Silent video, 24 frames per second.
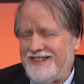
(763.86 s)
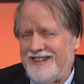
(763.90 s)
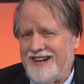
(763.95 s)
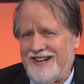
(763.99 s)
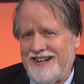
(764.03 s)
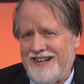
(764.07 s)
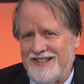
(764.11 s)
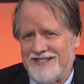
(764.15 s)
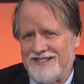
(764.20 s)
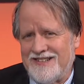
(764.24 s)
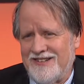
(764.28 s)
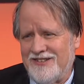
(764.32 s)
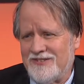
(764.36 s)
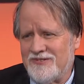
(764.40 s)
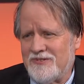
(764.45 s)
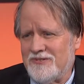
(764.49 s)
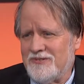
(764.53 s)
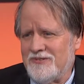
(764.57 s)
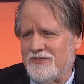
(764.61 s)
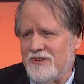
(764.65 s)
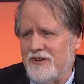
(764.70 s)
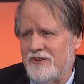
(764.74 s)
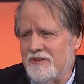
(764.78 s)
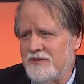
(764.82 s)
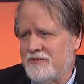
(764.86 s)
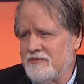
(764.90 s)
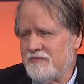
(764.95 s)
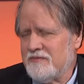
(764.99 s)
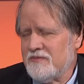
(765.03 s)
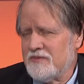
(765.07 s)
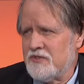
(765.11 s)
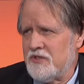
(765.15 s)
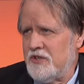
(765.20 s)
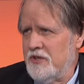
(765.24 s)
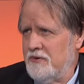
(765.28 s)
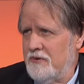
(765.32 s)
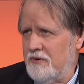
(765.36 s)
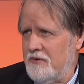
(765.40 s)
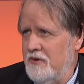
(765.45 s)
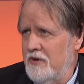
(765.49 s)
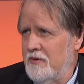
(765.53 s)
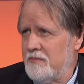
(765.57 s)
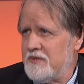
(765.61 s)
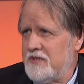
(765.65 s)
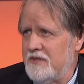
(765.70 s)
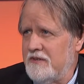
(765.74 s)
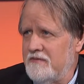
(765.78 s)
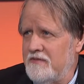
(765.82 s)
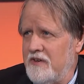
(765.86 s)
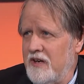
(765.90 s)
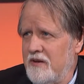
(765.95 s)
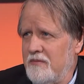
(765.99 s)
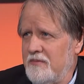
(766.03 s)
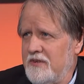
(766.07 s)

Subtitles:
And I guess those are student groups that have come in?